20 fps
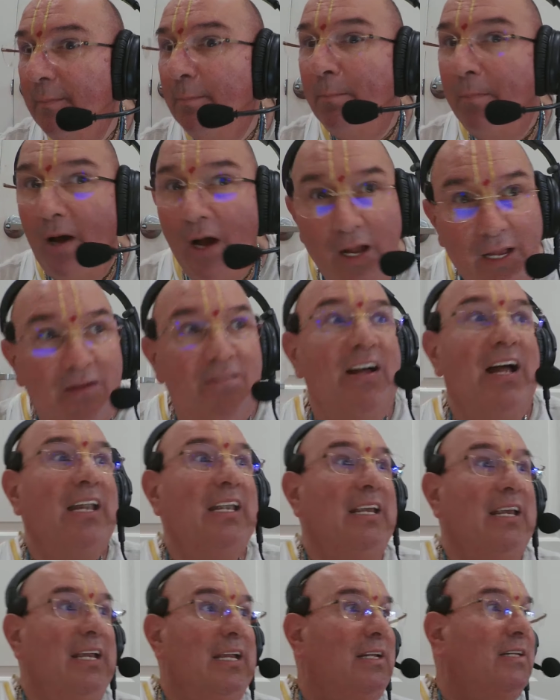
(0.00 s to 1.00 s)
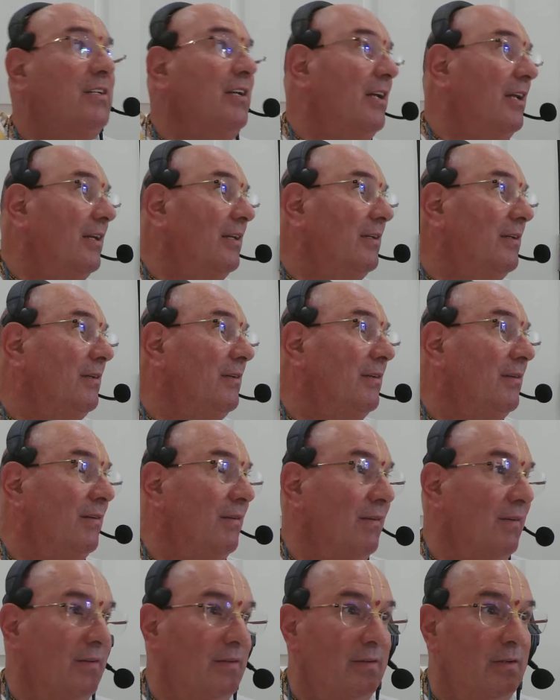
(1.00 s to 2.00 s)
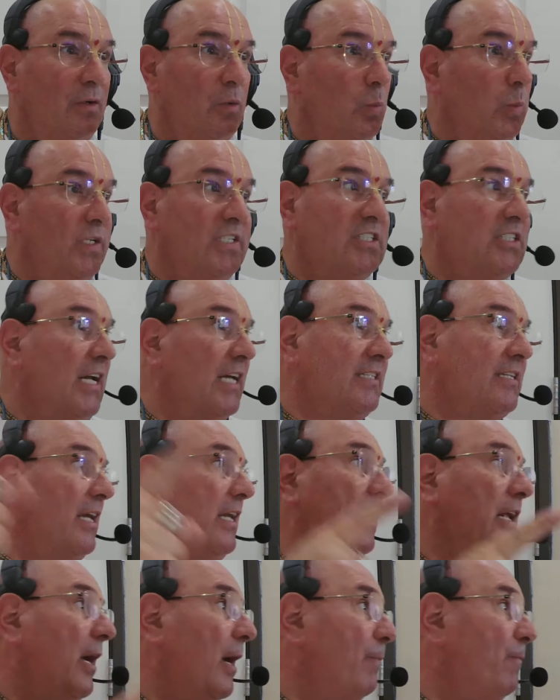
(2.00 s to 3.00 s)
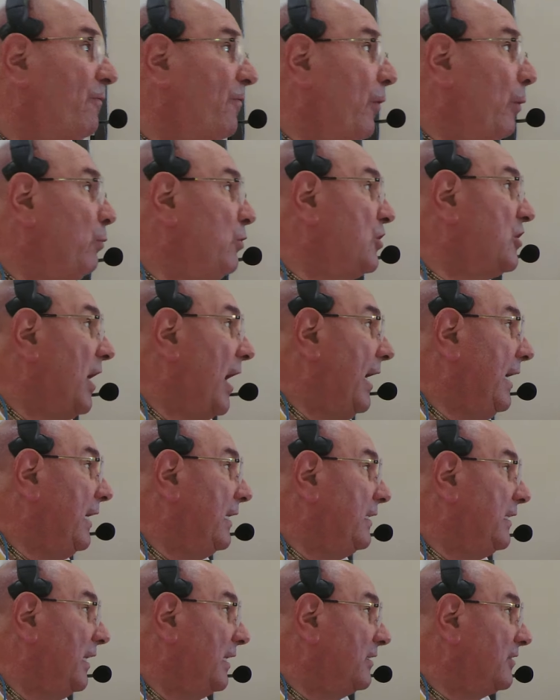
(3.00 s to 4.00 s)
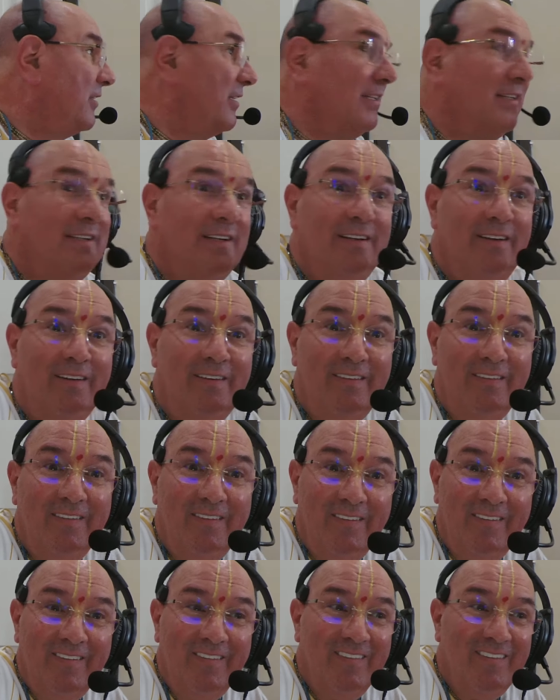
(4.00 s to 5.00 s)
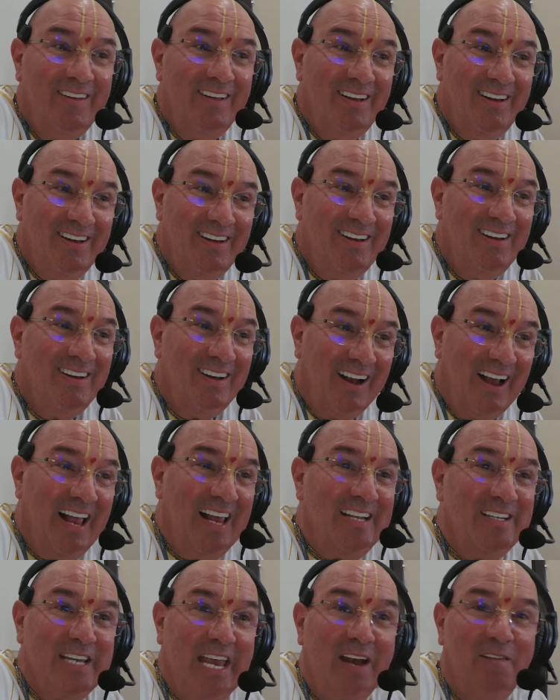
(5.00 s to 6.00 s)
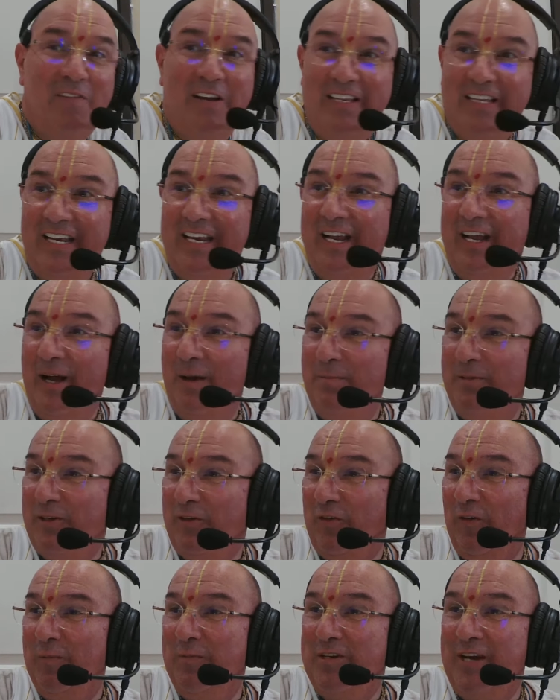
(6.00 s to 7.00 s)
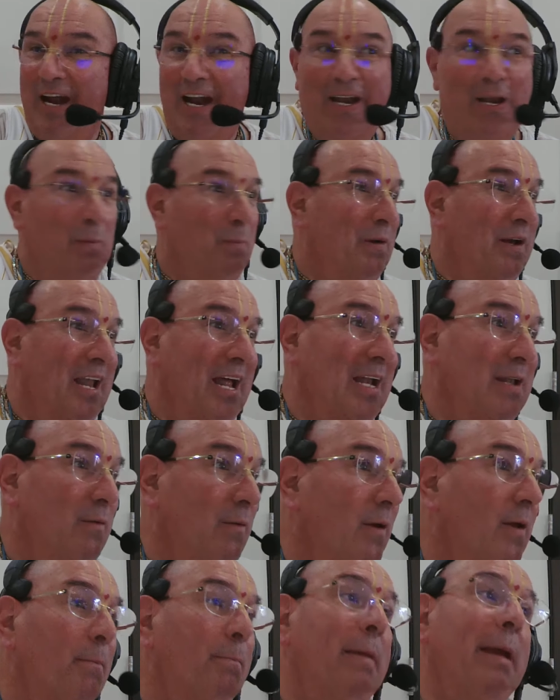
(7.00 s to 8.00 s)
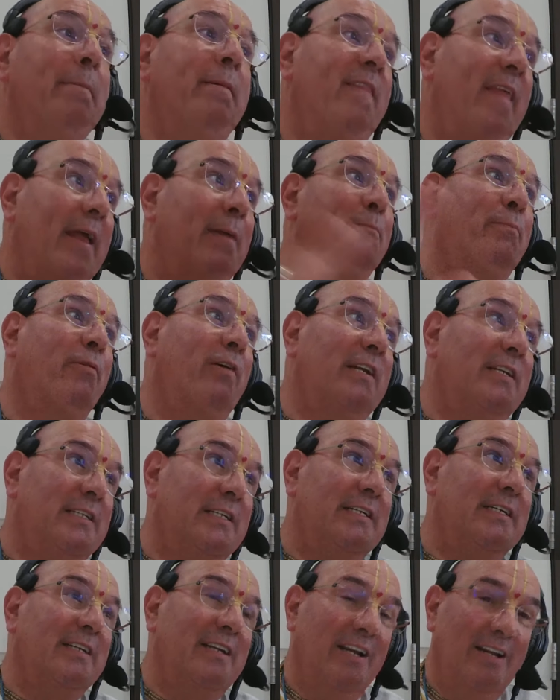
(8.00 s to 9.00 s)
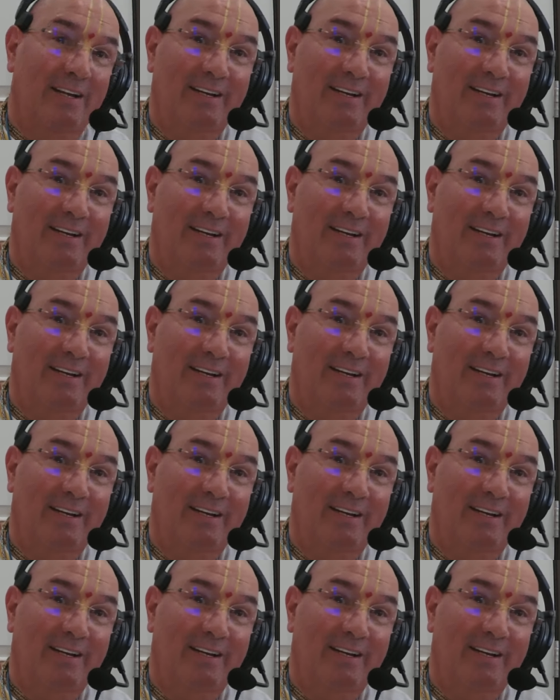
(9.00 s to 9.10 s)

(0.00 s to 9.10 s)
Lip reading: Bhagavad Gita, which doesn't come from China, does it? Right? Everything comes from China, but not, maybe they print it.